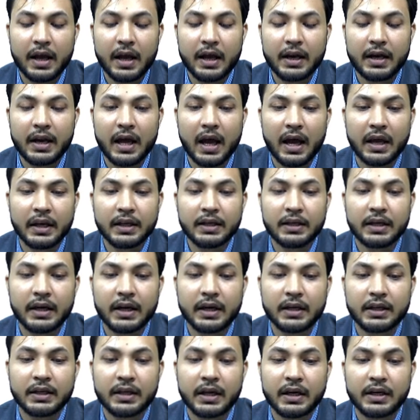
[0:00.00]
and I
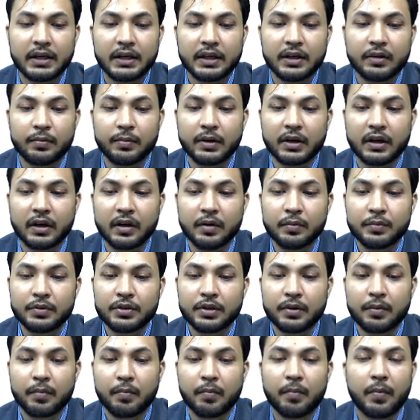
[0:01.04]
get that it becomes
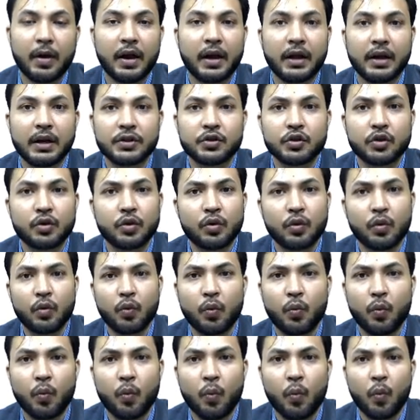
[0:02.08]
minus
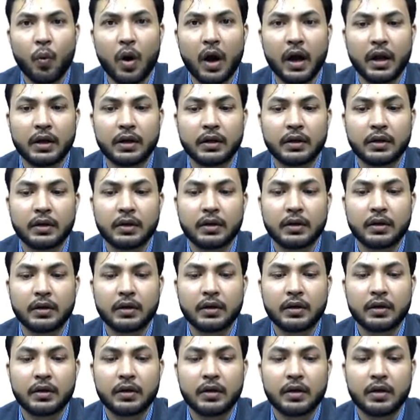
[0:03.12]
1.
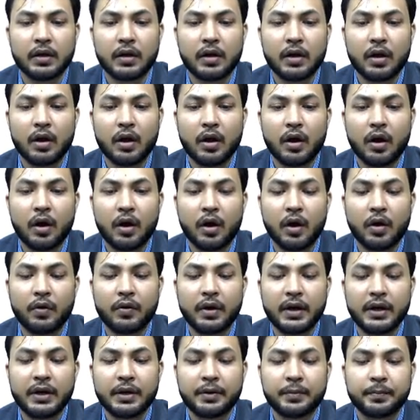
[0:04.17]

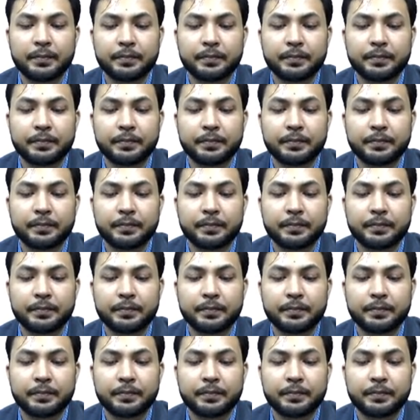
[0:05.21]
Alright,